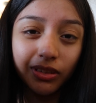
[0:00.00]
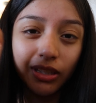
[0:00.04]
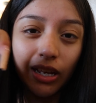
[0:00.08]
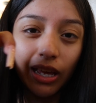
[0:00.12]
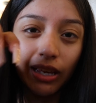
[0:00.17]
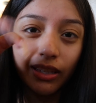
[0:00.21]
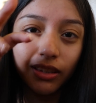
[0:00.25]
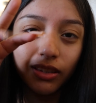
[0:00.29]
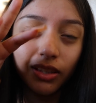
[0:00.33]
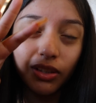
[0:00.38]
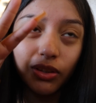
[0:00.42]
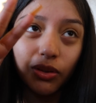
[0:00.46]

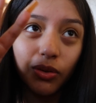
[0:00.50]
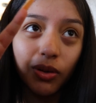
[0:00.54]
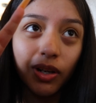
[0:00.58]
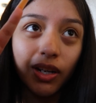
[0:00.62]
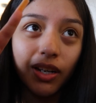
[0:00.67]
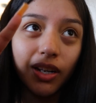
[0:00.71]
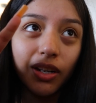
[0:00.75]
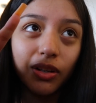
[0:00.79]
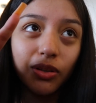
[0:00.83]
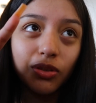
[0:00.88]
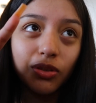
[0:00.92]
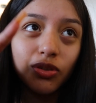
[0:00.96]
like the
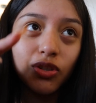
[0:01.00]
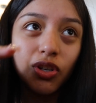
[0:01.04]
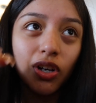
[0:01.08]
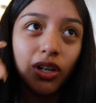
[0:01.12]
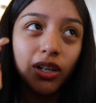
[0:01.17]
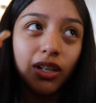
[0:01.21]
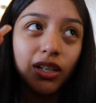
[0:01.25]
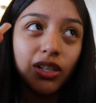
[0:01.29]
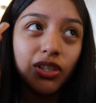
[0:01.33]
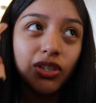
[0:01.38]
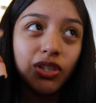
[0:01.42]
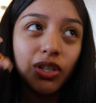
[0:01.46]
three little
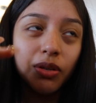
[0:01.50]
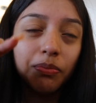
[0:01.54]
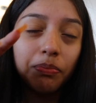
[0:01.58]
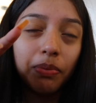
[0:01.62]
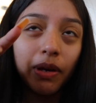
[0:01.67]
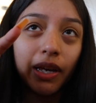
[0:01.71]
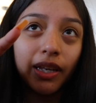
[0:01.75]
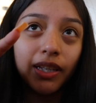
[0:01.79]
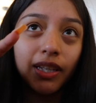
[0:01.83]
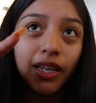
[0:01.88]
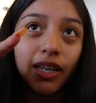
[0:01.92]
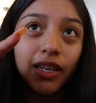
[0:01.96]
chocolate chip
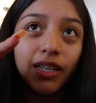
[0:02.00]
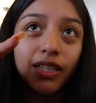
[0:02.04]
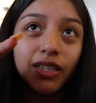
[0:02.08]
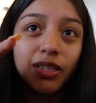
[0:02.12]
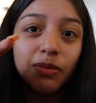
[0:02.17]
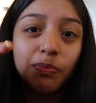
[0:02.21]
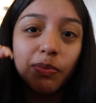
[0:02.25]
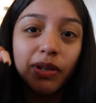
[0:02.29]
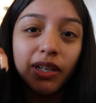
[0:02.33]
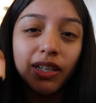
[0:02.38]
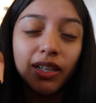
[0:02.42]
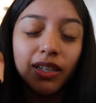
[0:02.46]
pancakes,
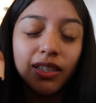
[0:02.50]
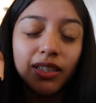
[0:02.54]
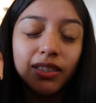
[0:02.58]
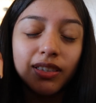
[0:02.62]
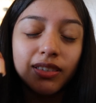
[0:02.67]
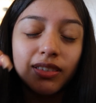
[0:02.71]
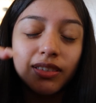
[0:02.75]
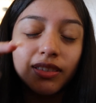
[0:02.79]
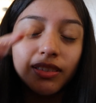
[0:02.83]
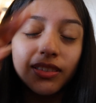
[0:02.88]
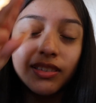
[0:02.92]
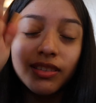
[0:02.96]

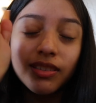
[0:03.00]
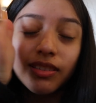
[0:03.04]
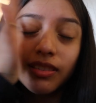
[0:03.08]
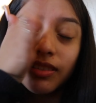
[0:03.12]
because